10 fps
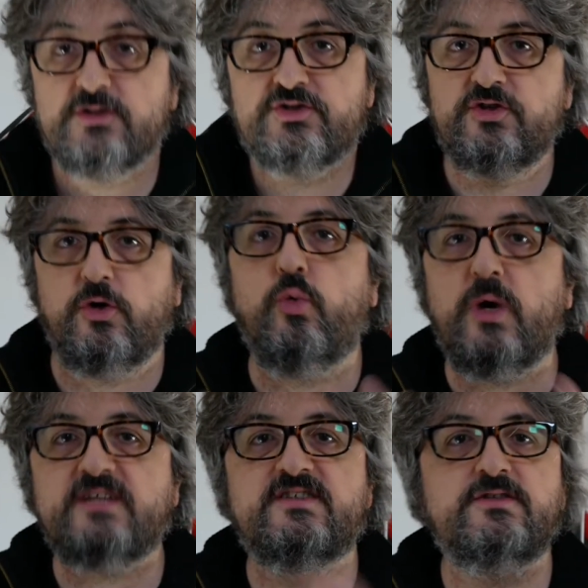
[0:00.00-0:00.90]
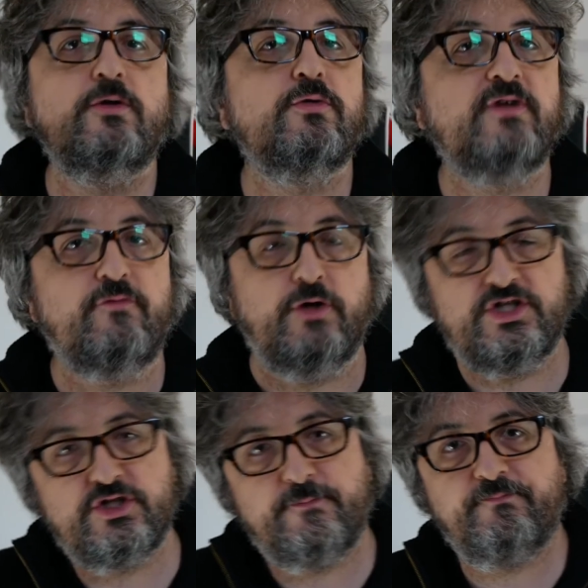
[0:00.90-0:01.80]
So, what's the load
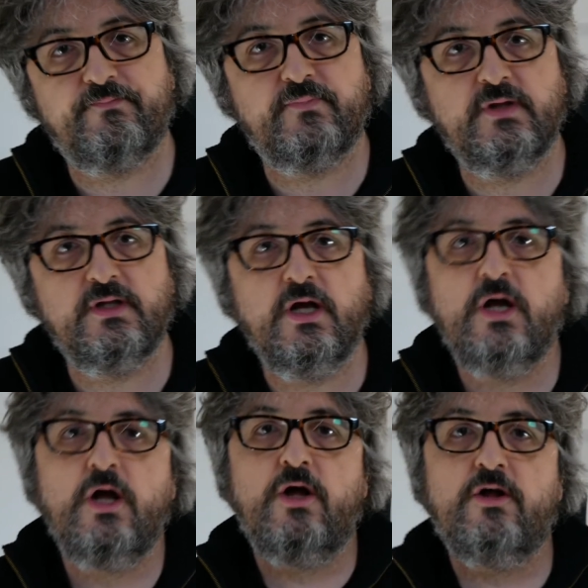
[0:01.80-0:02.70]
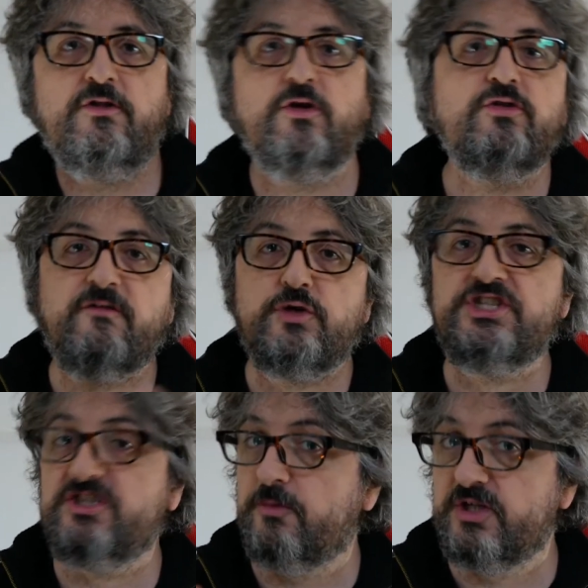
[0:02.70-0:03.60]
average? The load
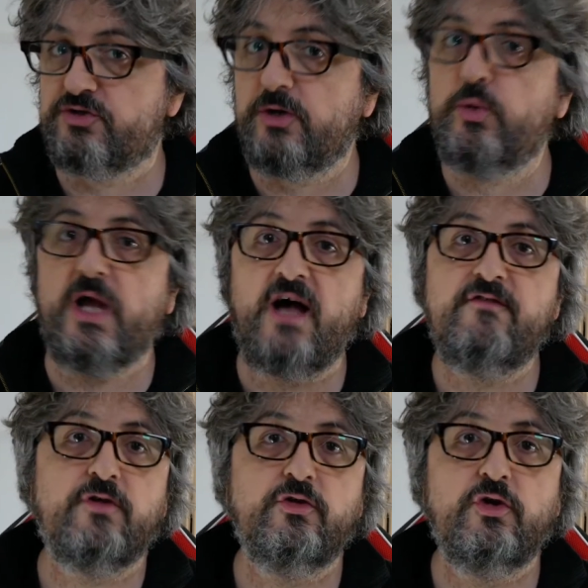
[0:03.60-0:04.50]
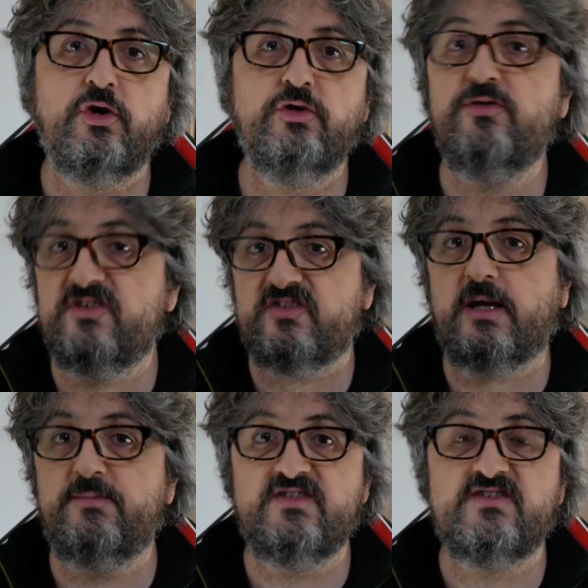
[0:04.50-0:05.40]
average is a metric we have on uh, Unix
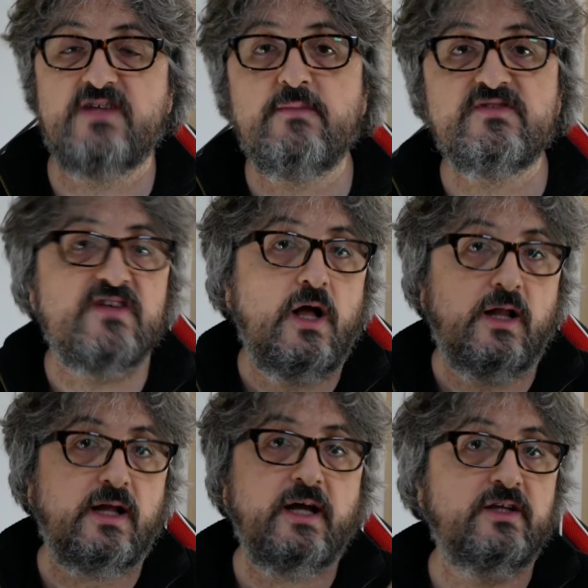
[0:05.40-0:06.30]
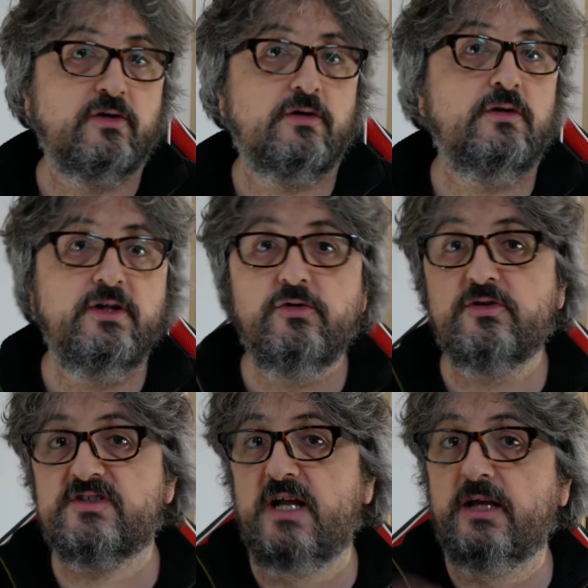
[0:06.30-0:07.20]
type systems like uh,
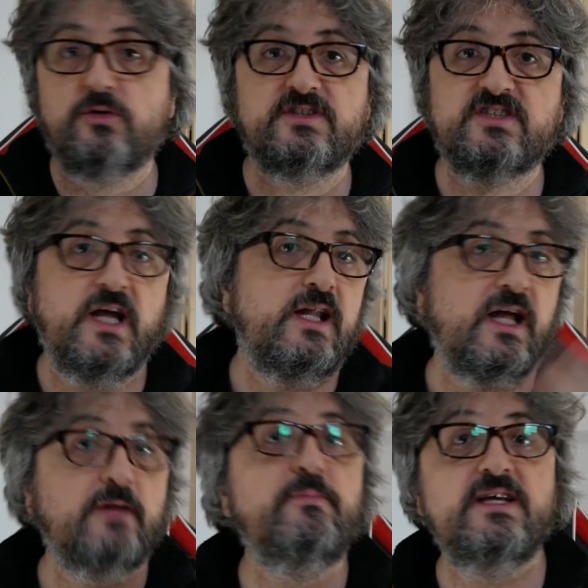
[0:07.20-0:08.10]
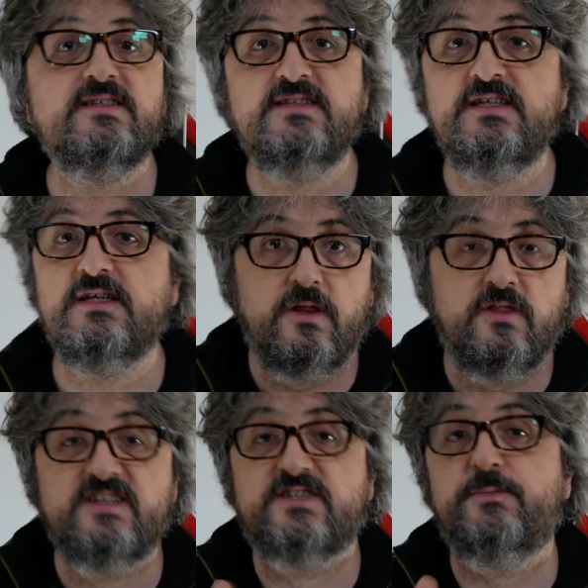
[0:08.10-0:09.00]
Linux, like OS X, like BSD.
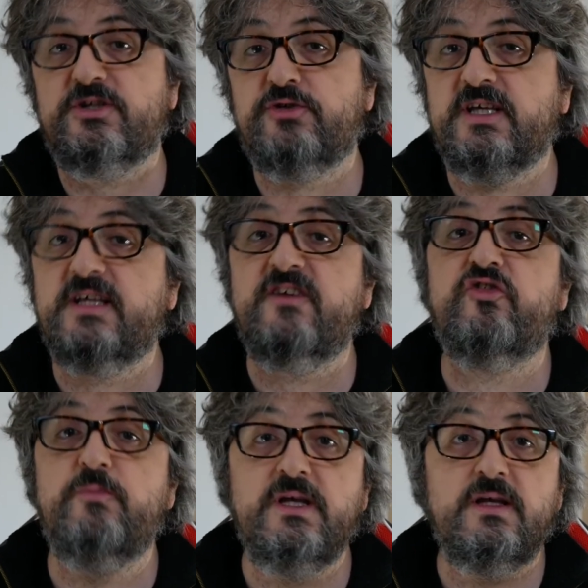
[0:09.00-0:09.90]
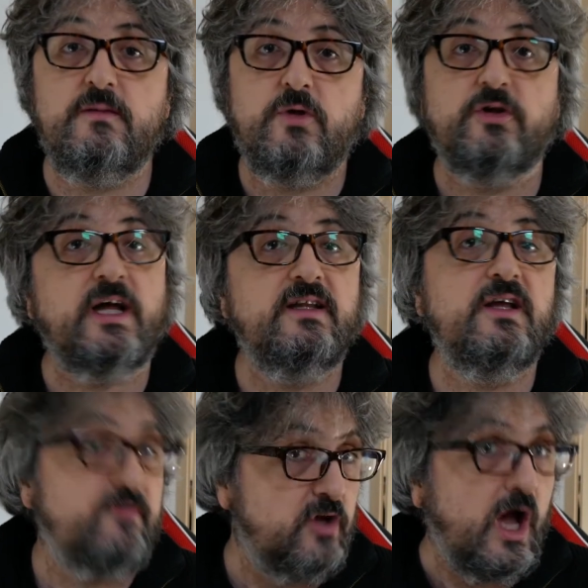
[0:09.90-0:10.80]
This metric gives me an
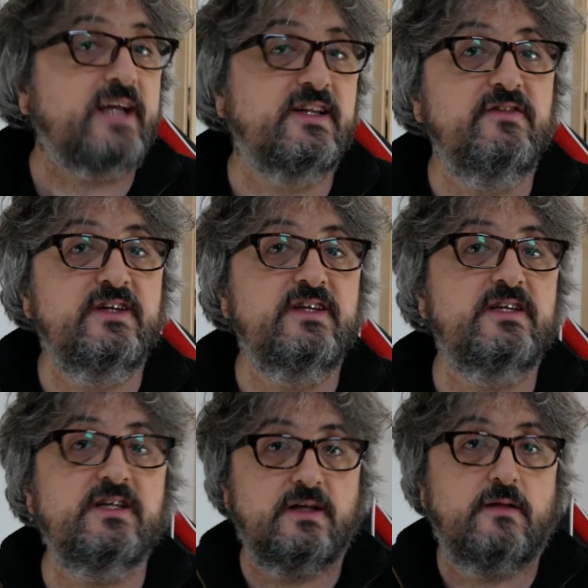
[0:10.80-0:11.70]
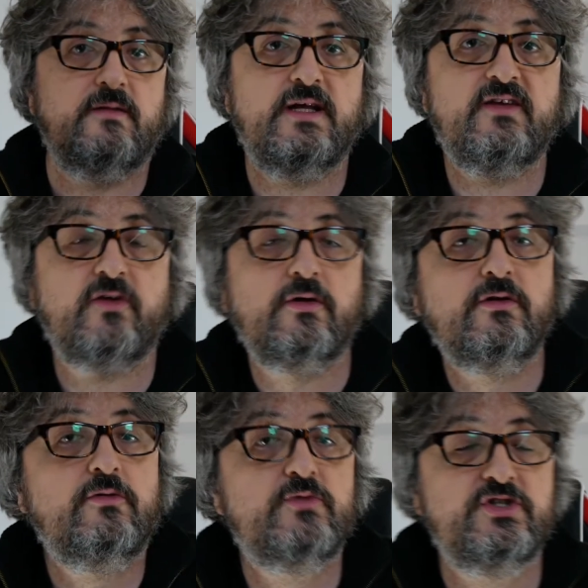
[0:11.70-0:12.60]
idea of the activity there's on
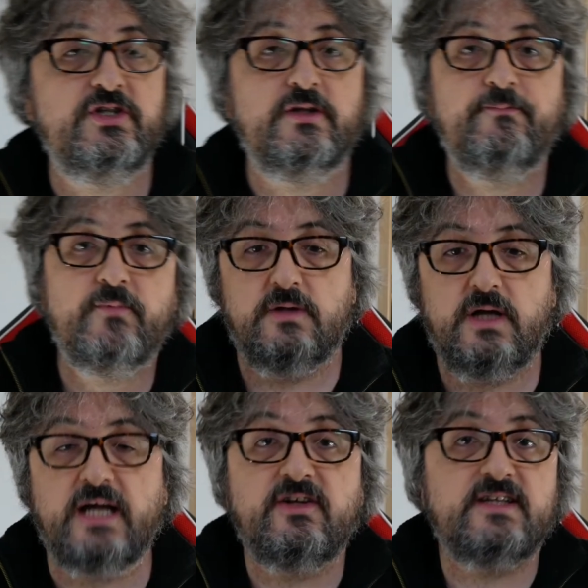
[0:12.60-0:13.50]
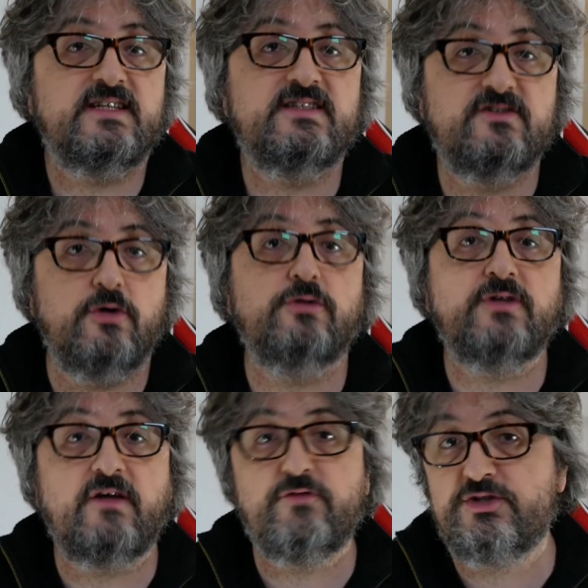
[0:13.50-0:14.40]
the machine. I can access the
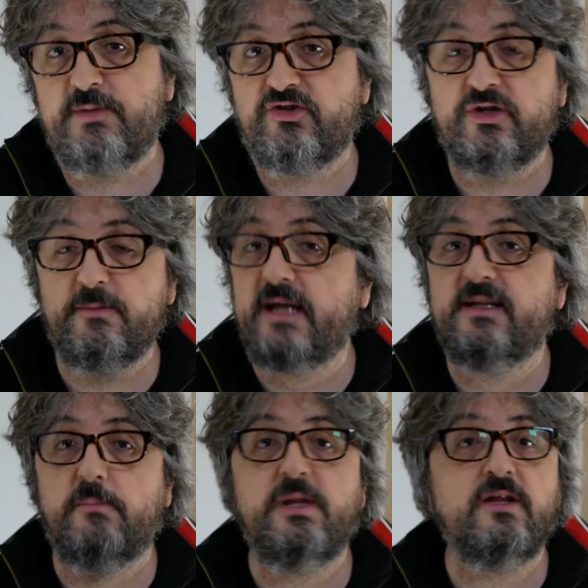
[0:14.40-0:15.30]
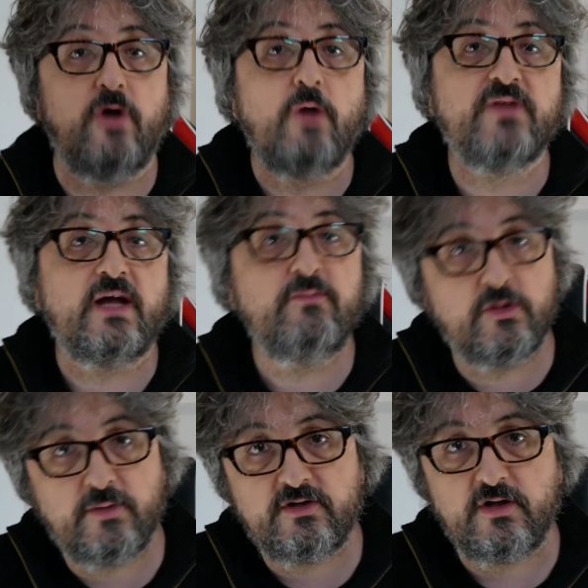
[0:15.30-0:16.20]
load average metric by tapping the uptime
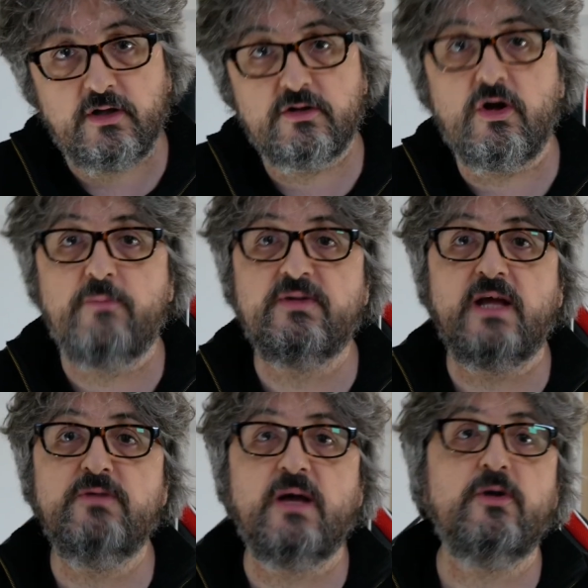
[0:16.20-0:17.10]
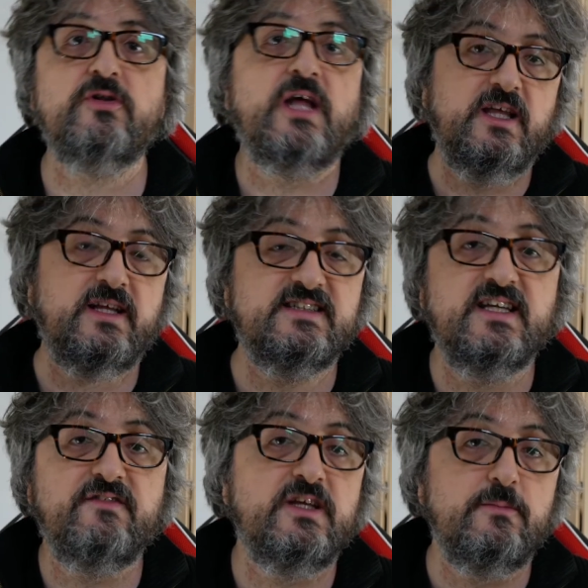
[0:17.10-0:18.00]
command. The uptime command is
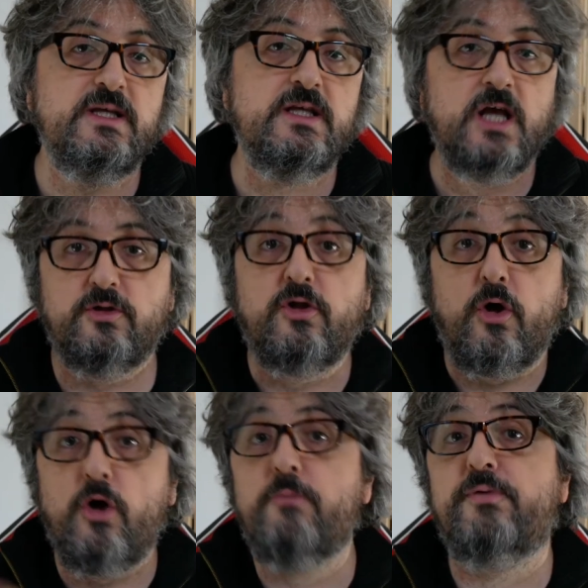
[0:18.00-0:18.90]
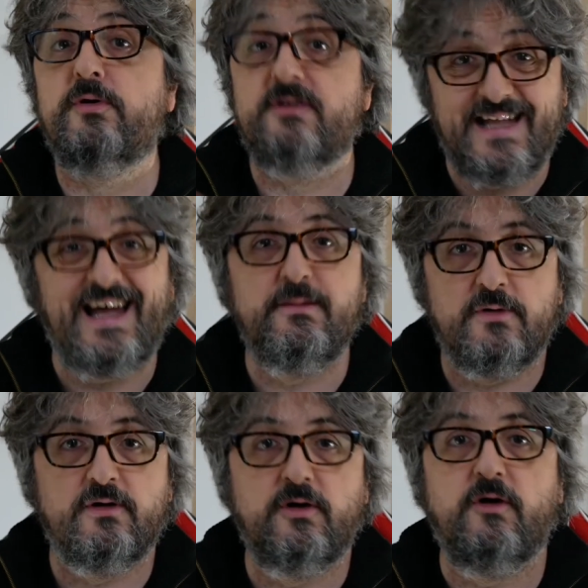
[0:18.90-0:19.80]
giving me the
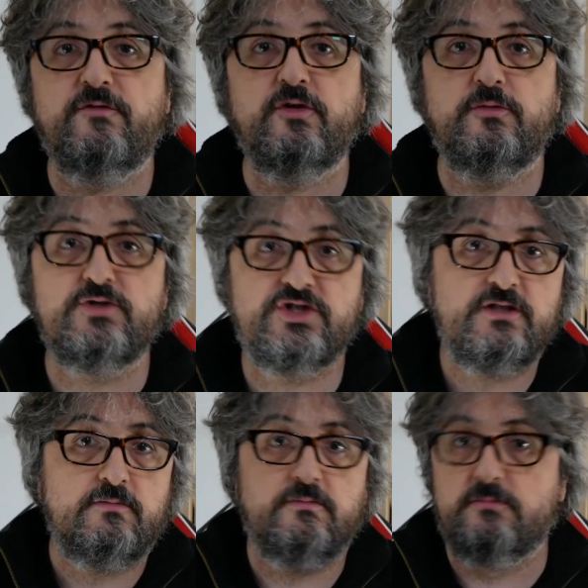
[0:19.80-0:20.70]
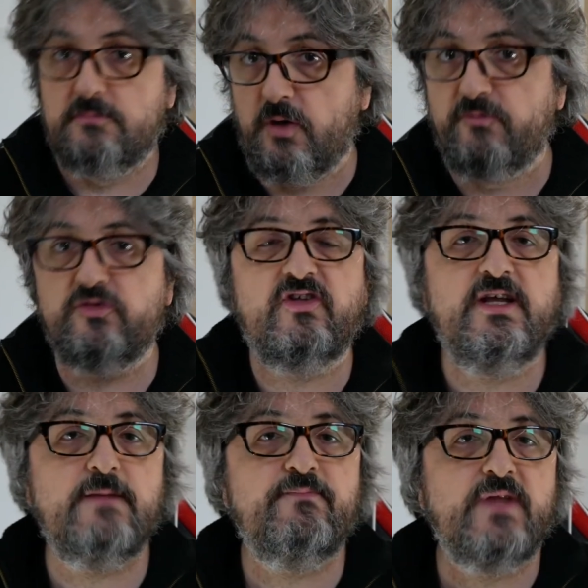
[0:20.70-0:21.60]
uptime of the machine,
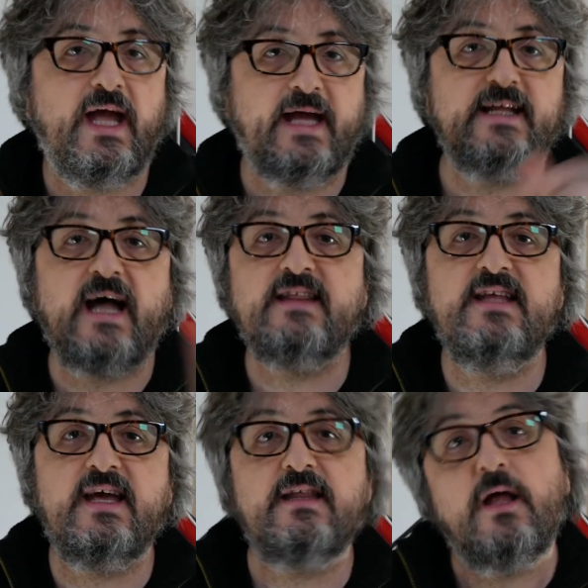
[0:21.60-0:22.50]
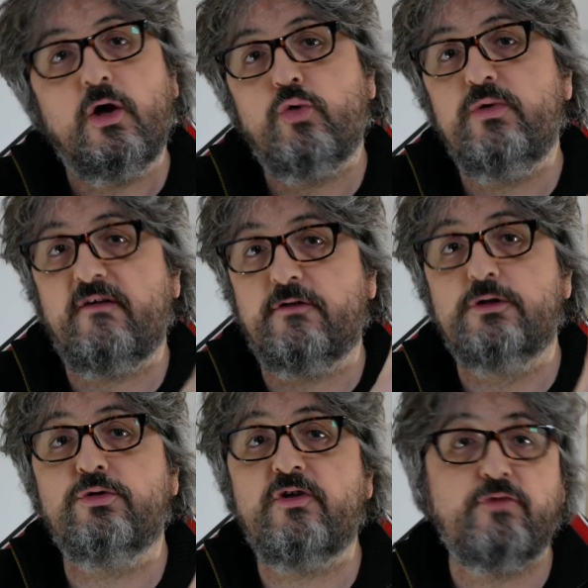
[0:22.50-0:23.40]
obviously. And at the end, we have
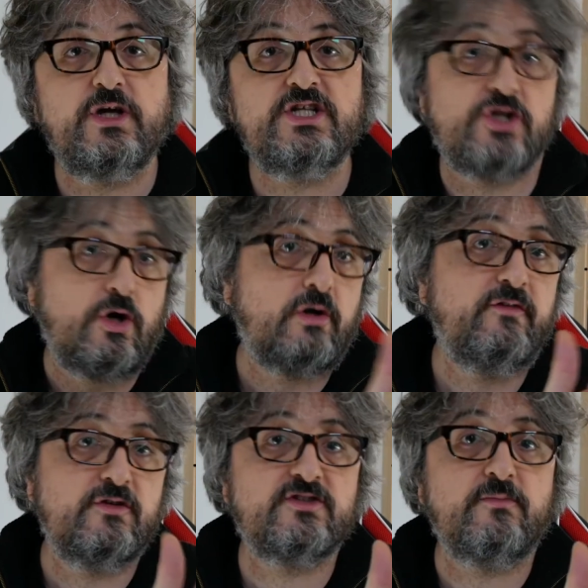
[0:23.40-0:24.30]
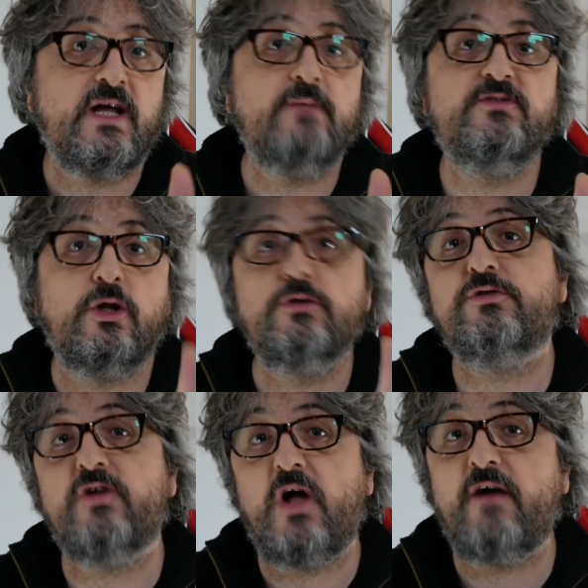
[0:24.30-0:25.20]
load average or even sometimes
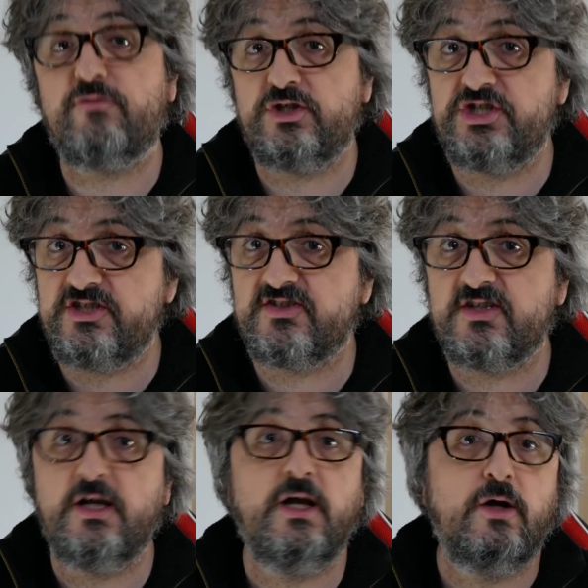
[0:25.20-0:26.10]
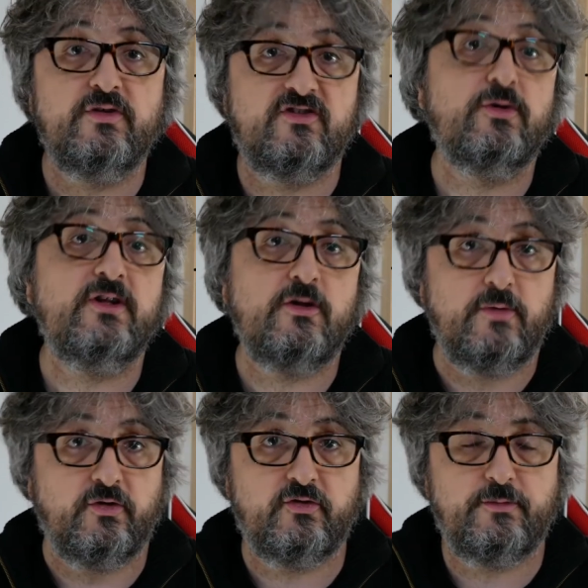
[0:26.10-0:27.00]
load averages with three
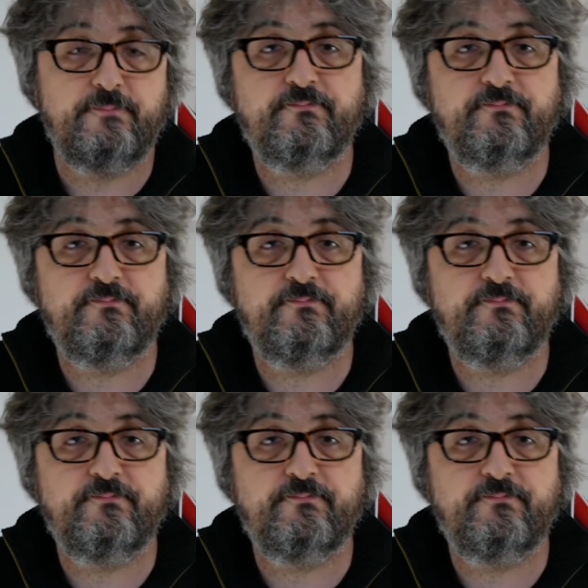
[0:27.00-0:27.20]
numbers.